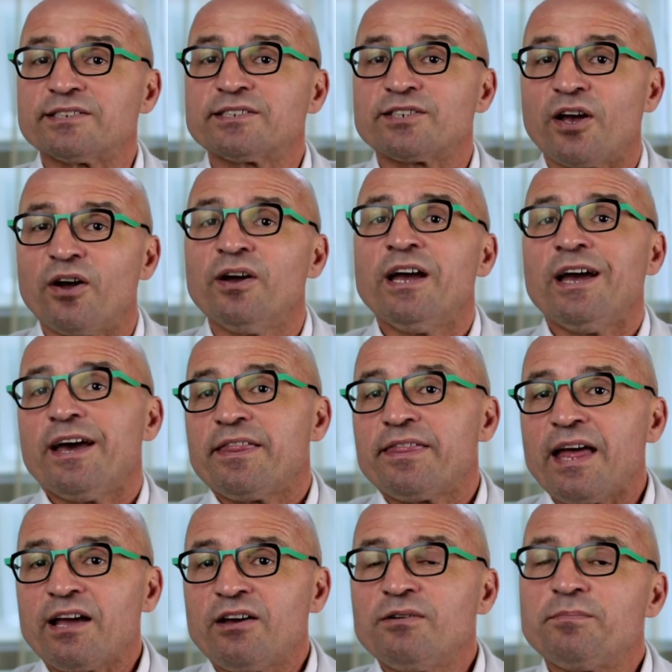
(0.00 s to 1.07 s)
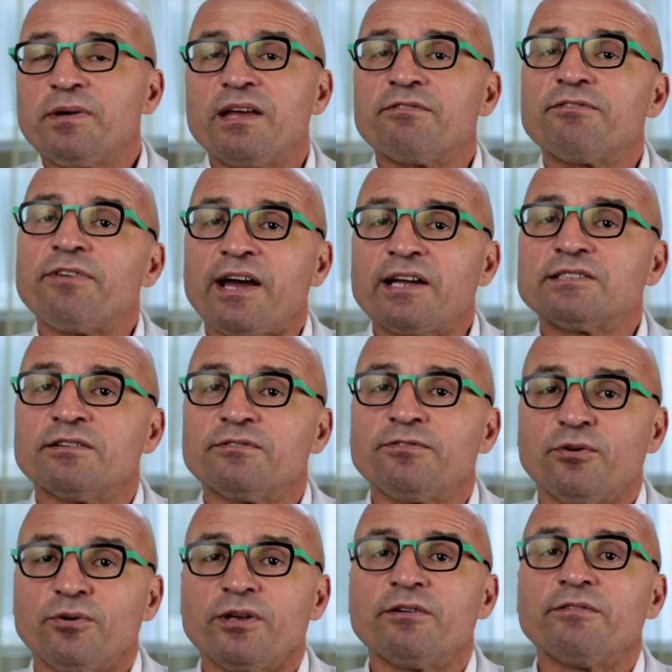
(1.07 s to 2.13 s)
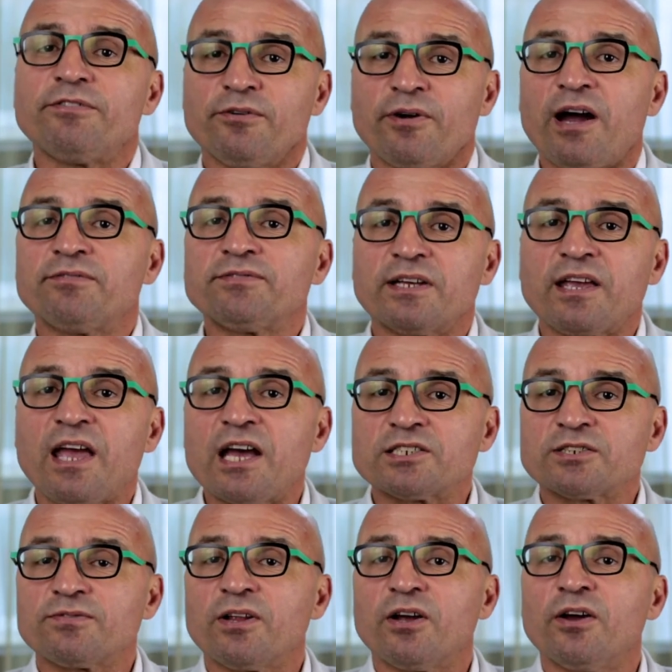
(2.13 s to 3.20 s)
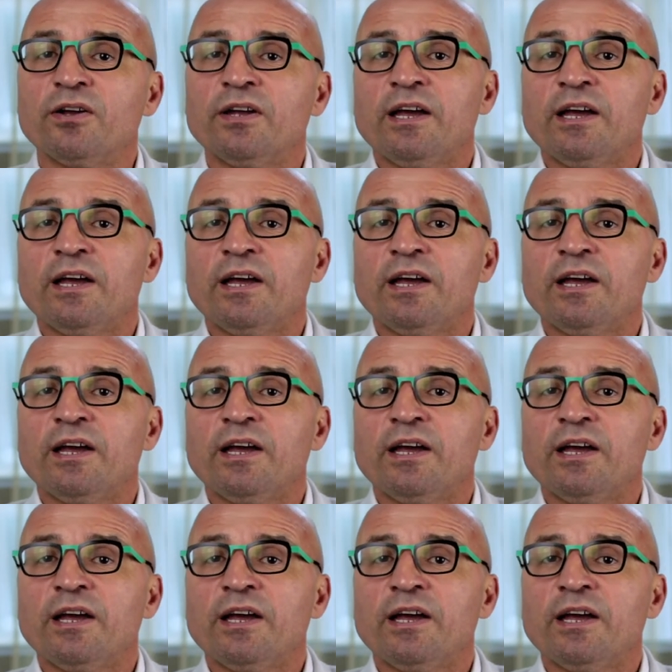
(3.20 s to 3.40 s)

so that could be a factor for you if you're after cash flow.